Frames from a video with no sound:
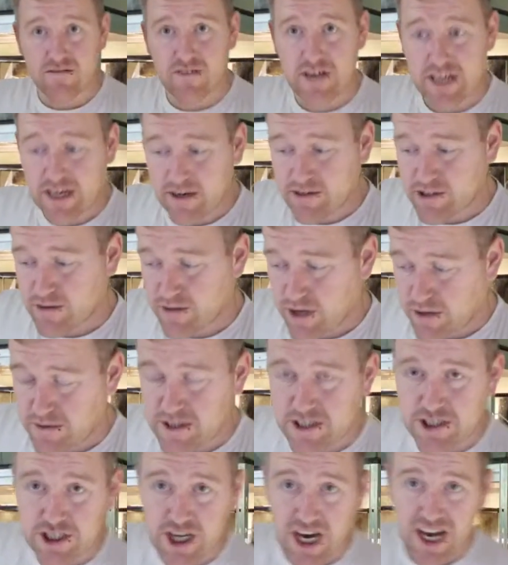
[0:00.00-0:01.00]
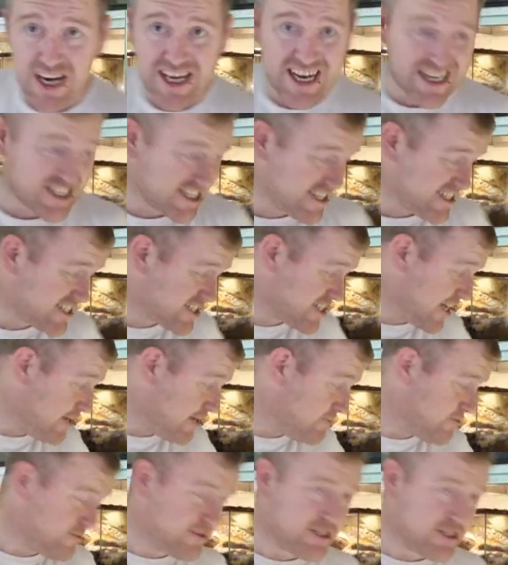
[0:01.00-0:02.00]
videos, you'll notice Charlie actually
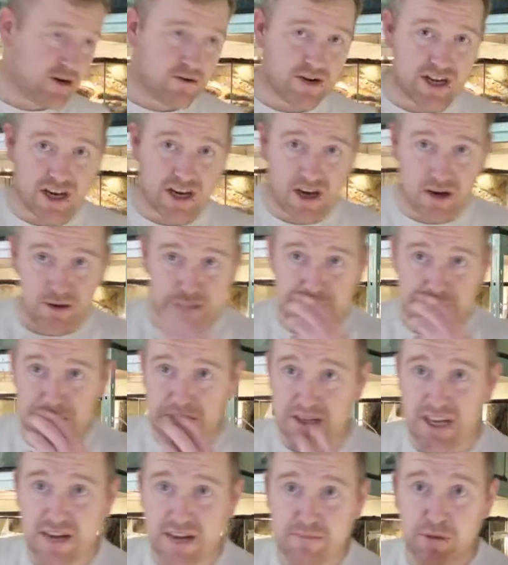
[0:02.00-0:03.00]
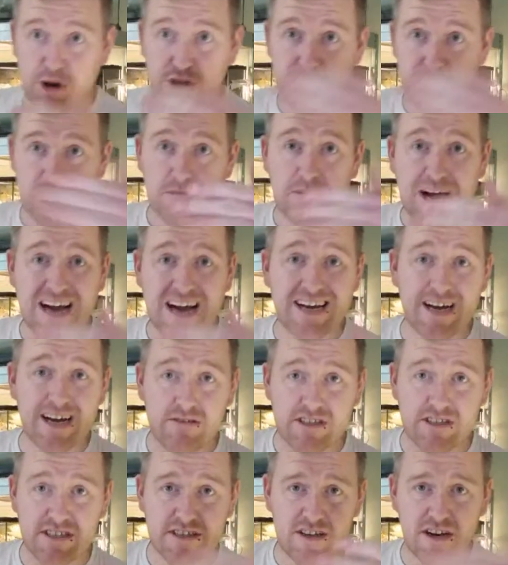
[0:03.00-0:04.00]
escaped from his old enclosure. He pushed the back out
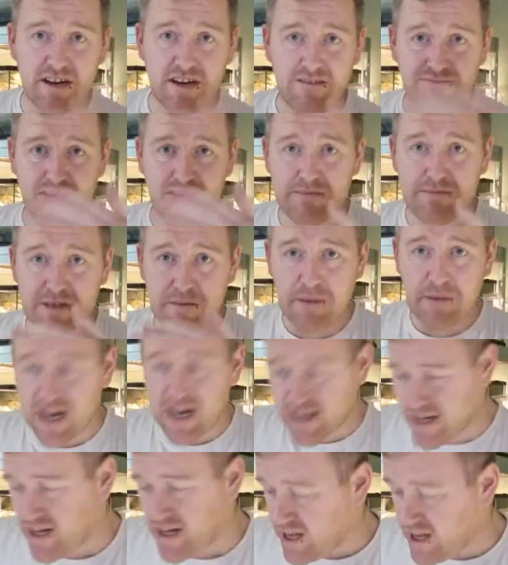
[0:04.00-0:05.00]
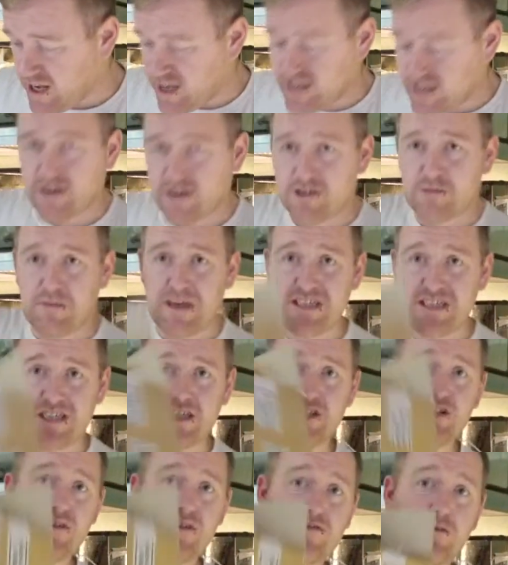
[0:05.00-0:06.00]
because it's only a flimsy back. So I just basically
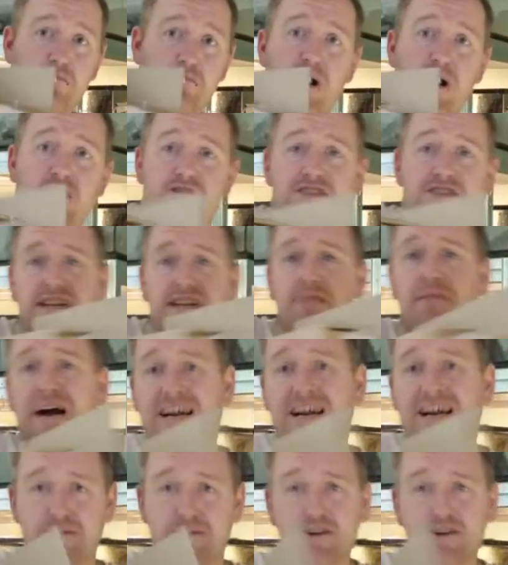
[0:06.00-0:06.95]
shoved the box in the back so he